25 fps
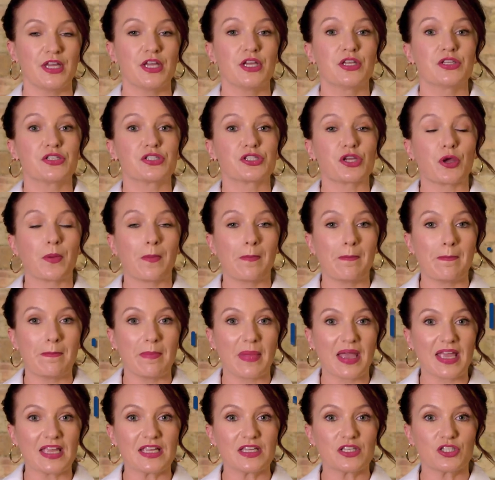So
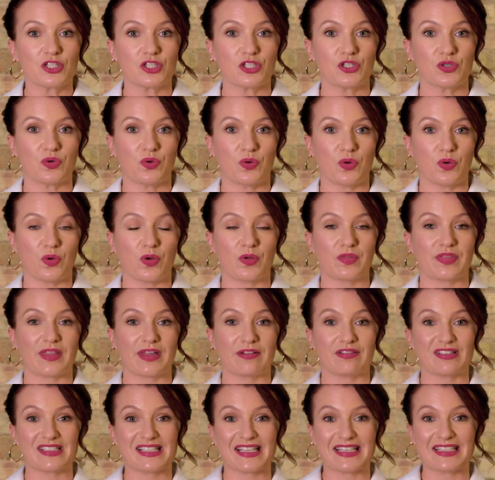make sure there
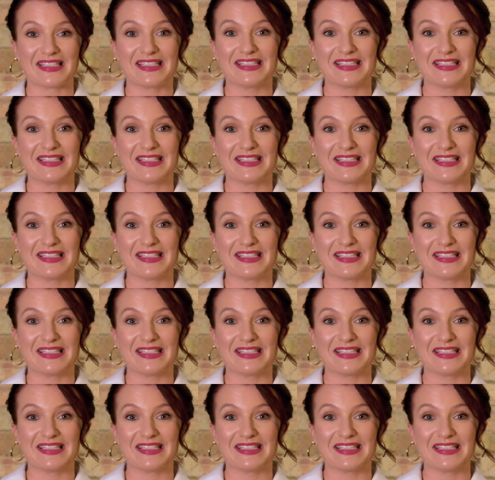is a